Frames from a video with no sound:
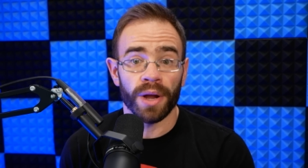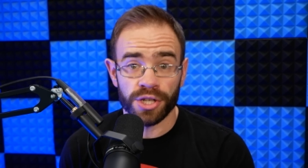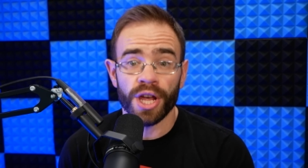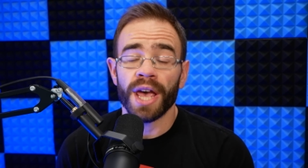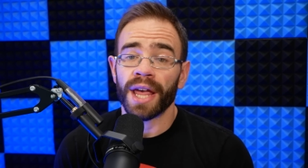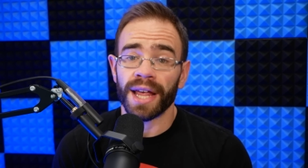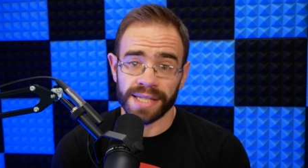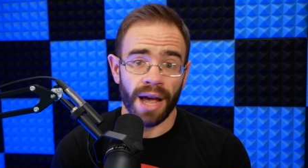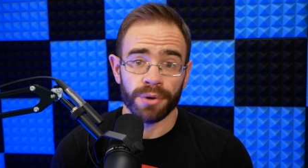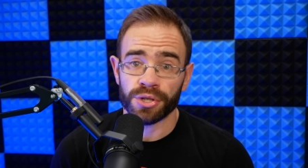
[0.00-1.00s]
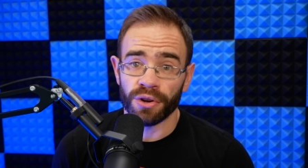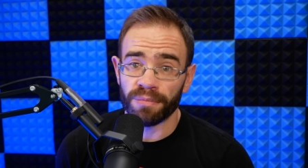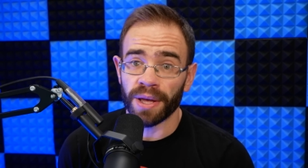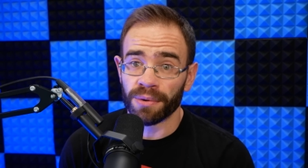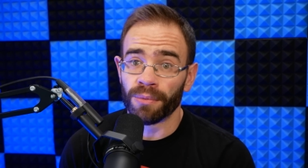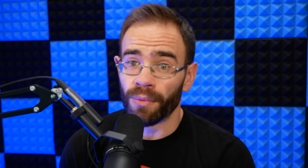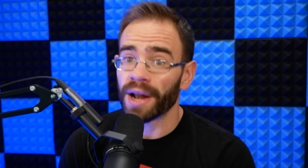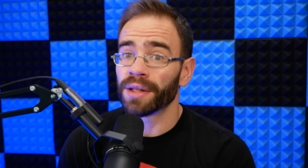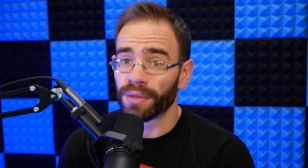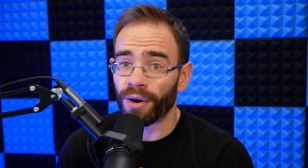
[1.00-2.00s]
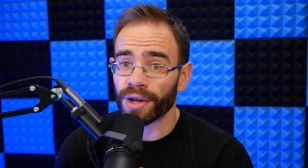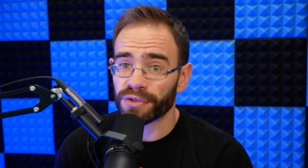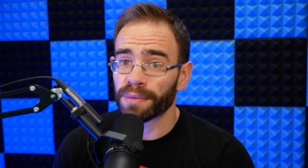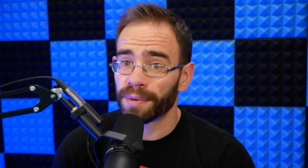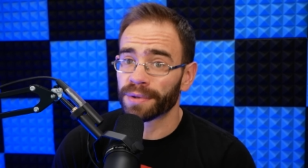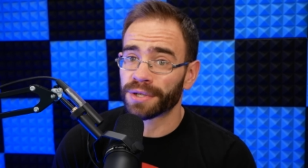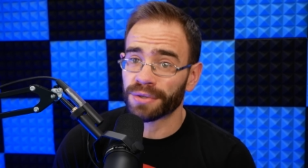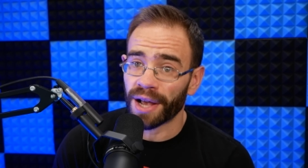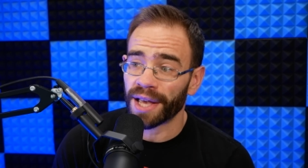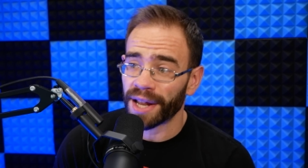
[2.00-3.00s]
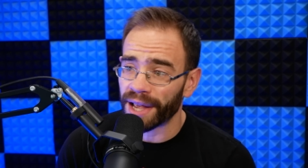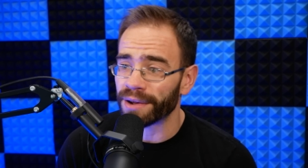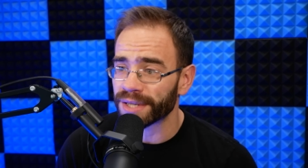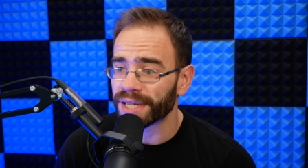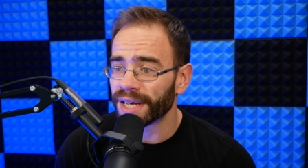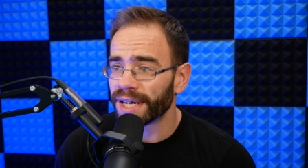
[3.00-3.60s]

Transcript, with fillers: which is how it should have been when it launched for people to try it out.